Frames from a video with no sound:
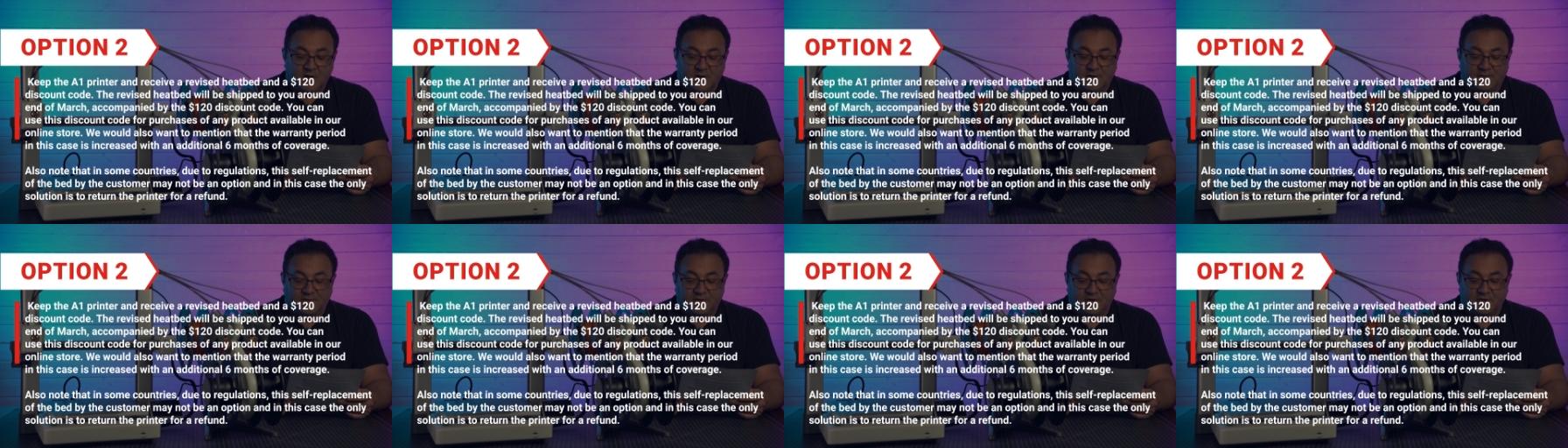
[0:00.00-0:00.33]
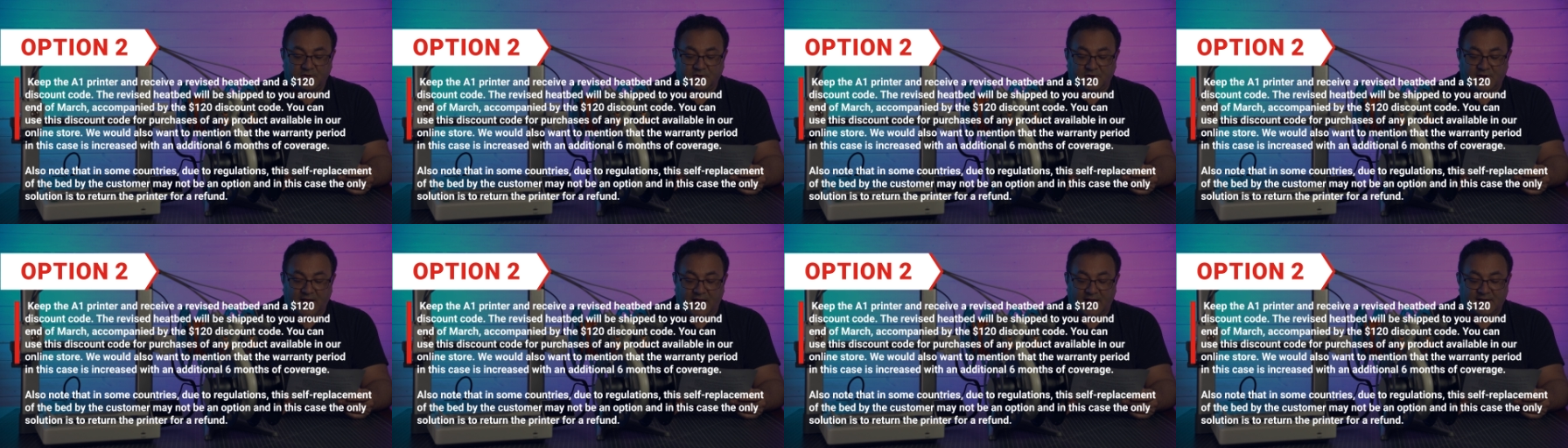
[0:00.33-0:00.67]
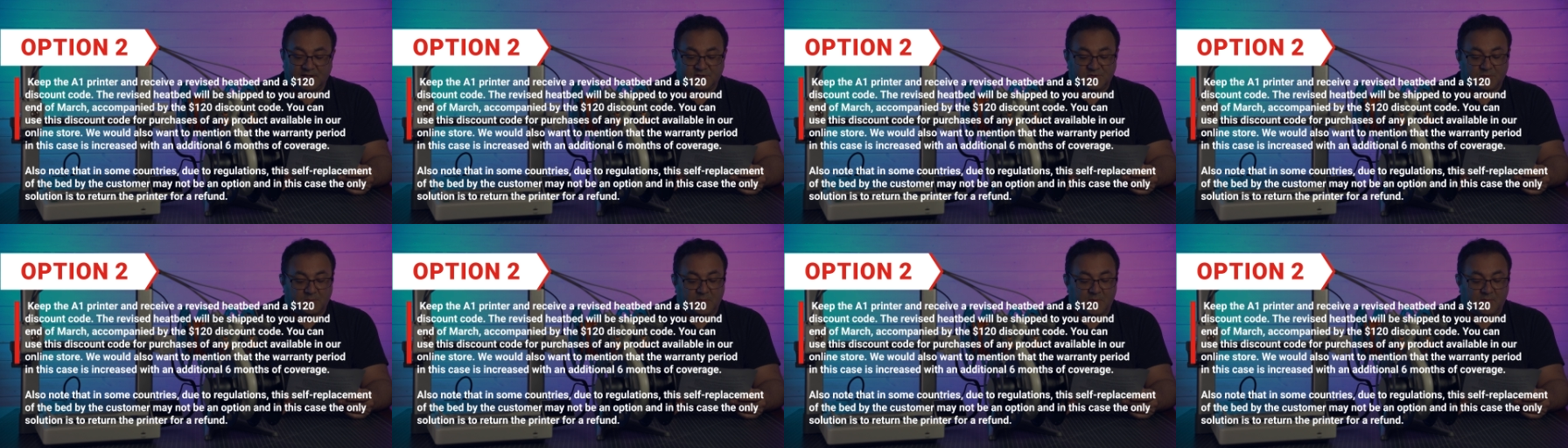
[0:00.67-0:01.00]
Further
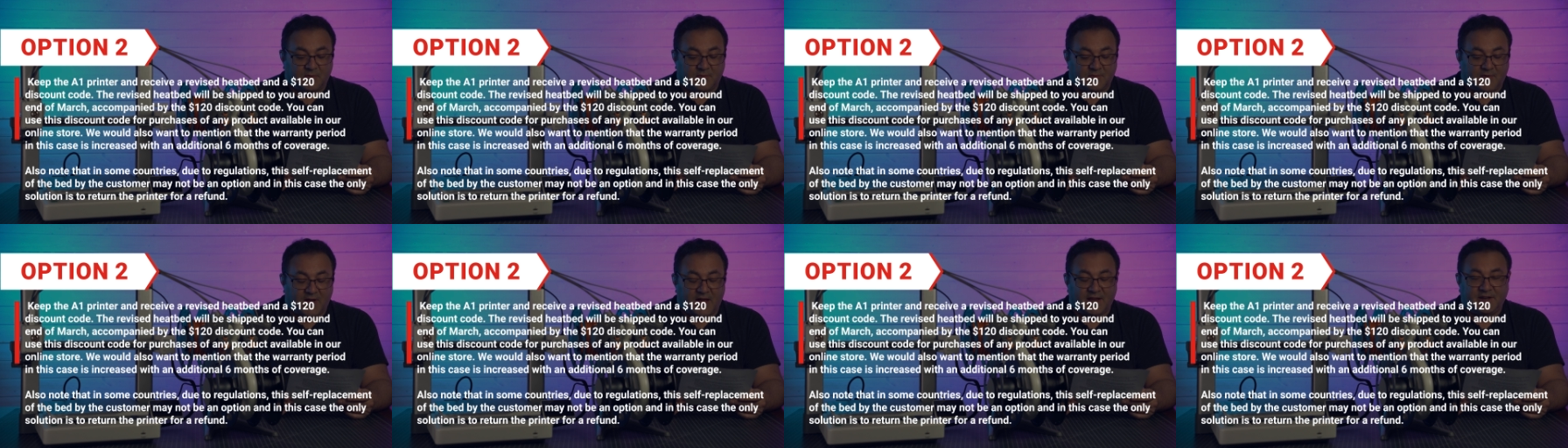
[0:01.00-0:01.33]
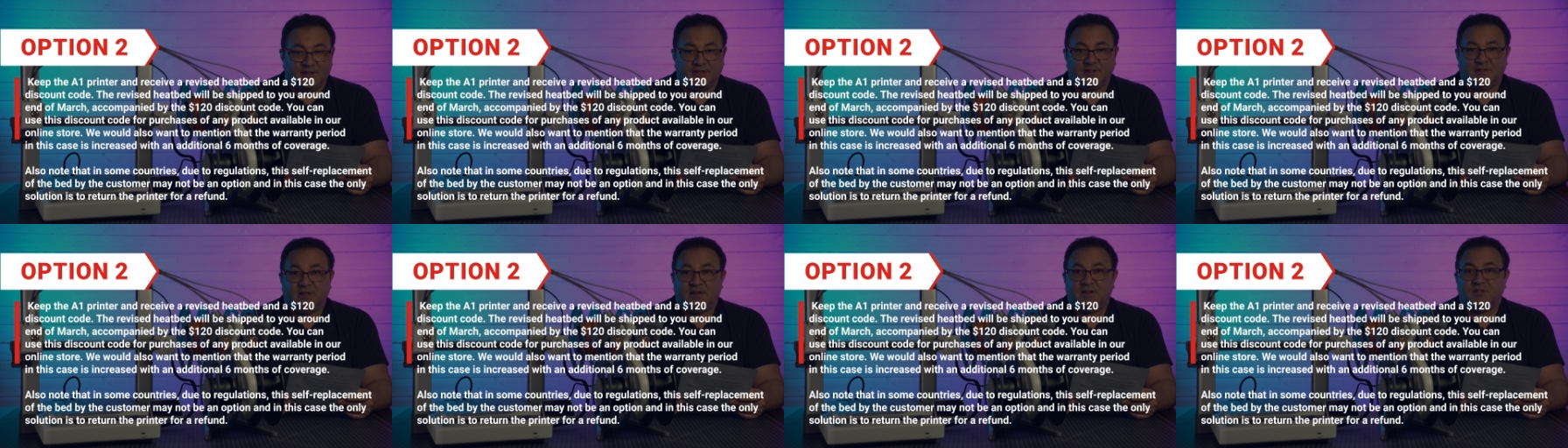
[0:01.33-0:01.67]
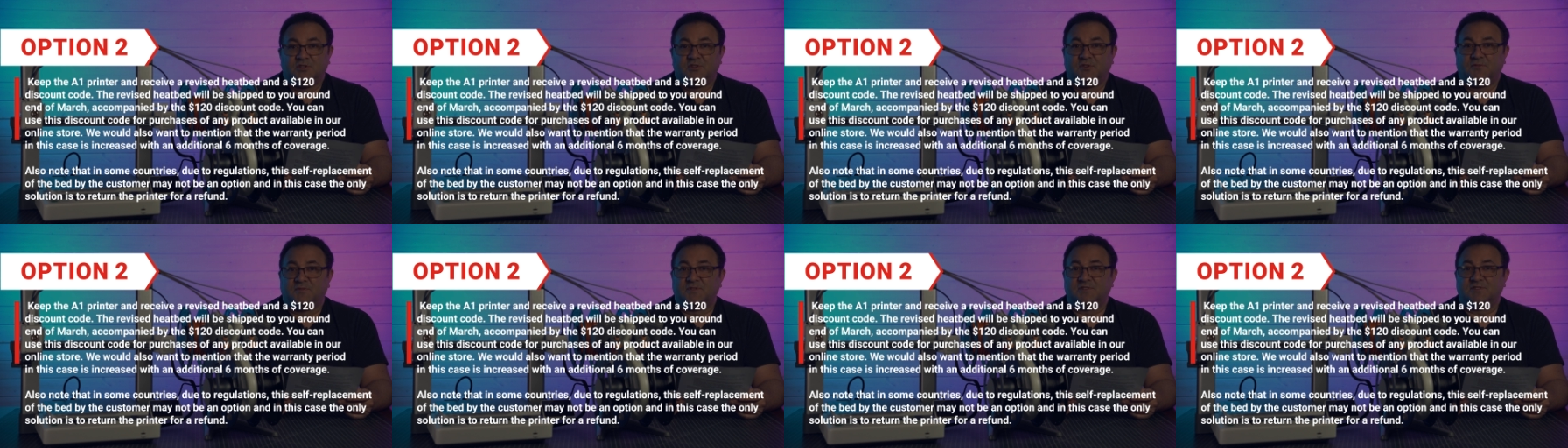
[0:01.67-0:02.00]
guidance will be provided
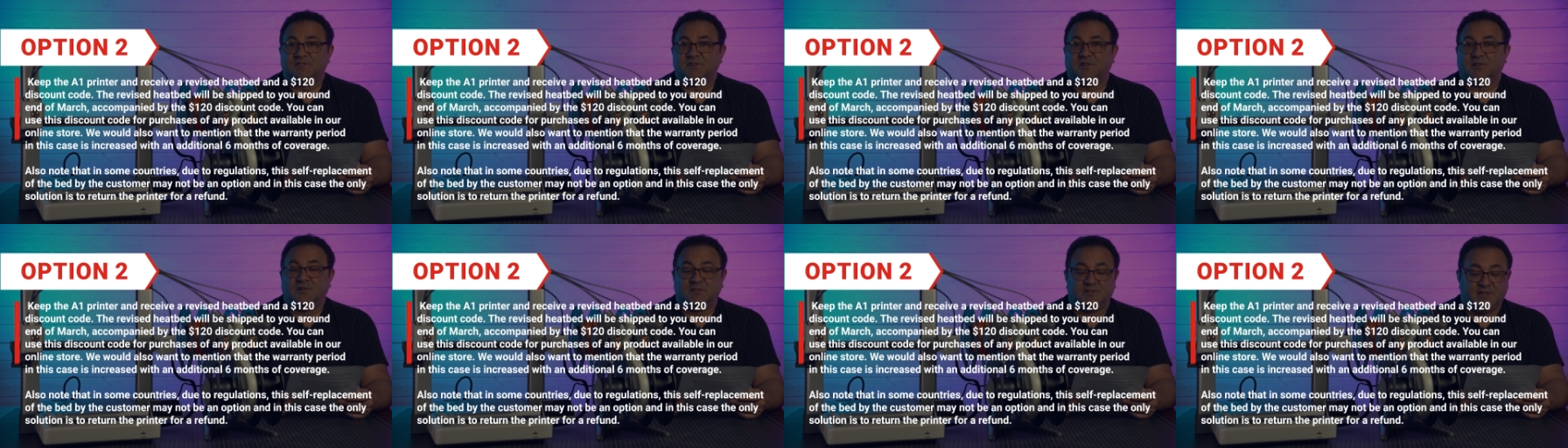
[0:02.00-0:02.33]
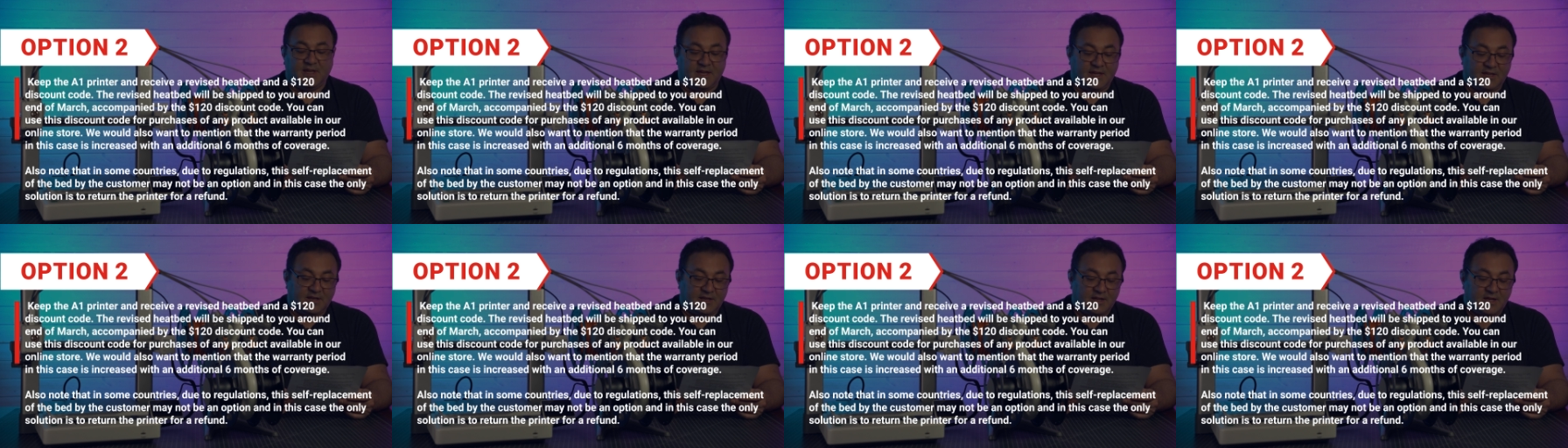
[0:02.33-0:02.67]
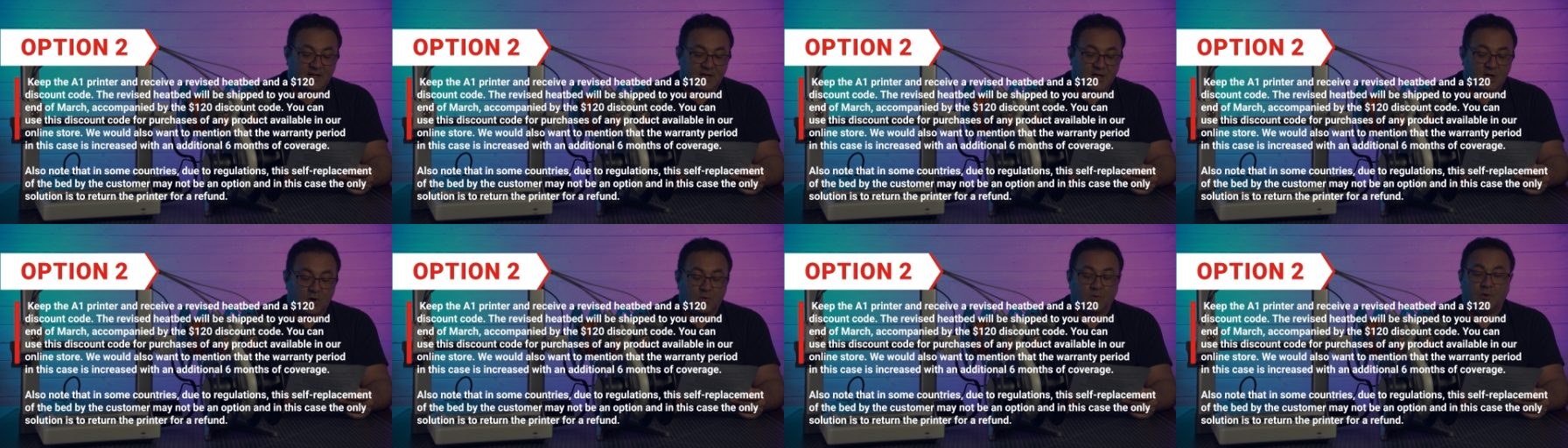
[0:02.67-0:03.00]
to facilitate
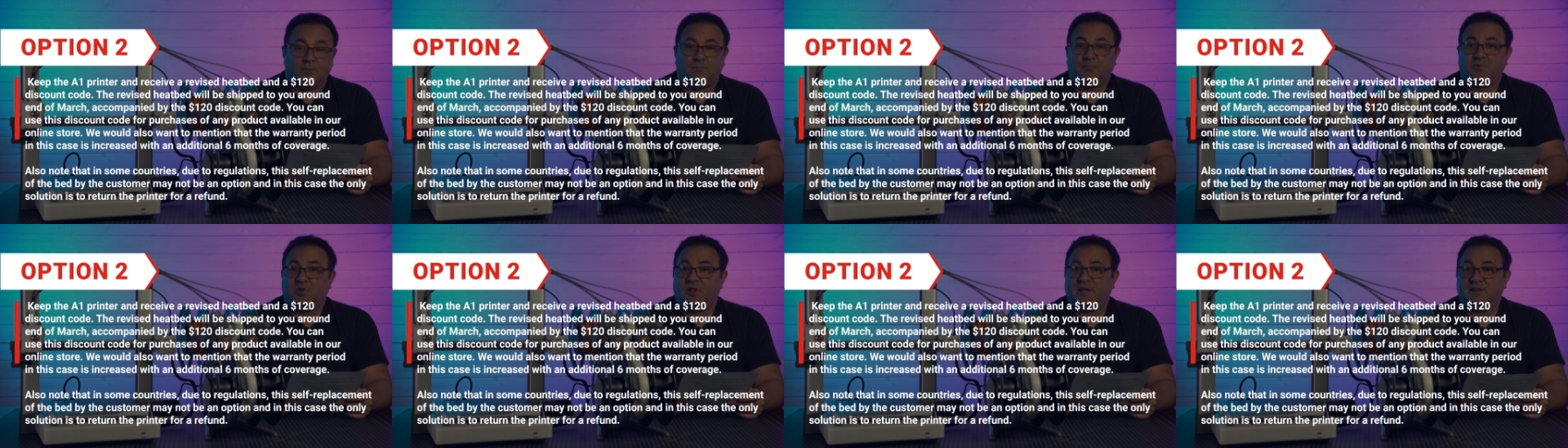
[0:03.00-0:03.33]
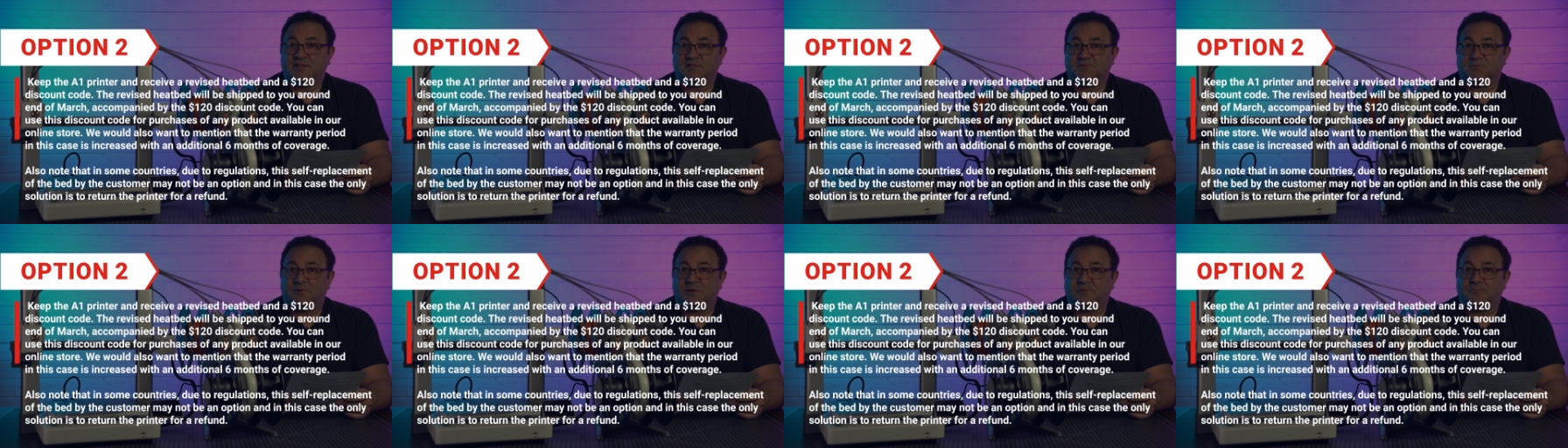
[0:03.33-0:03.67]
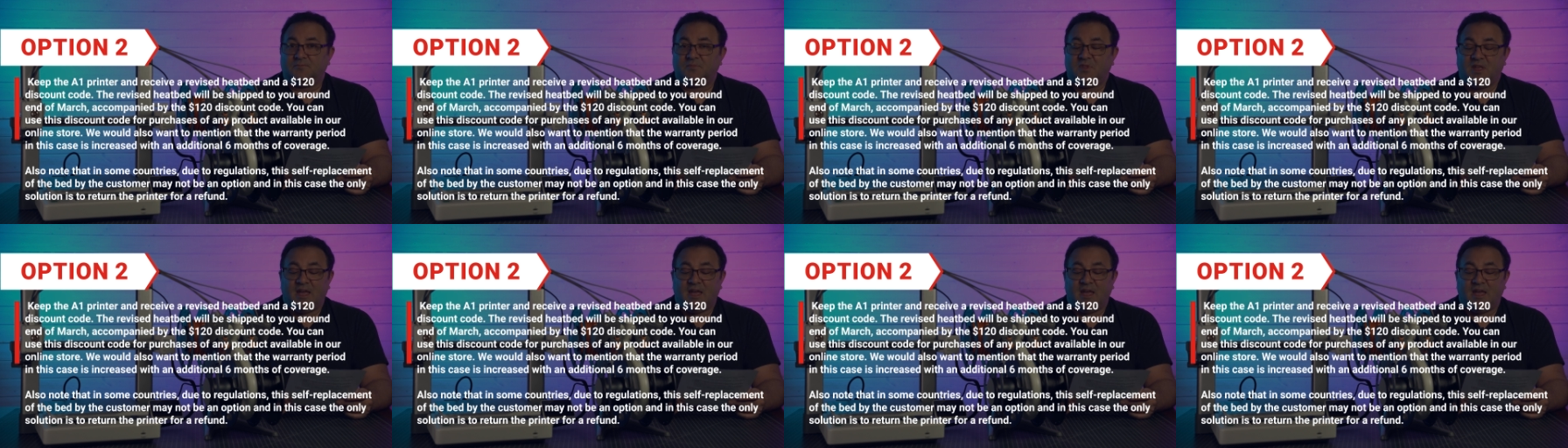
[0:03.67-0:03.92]
replacement.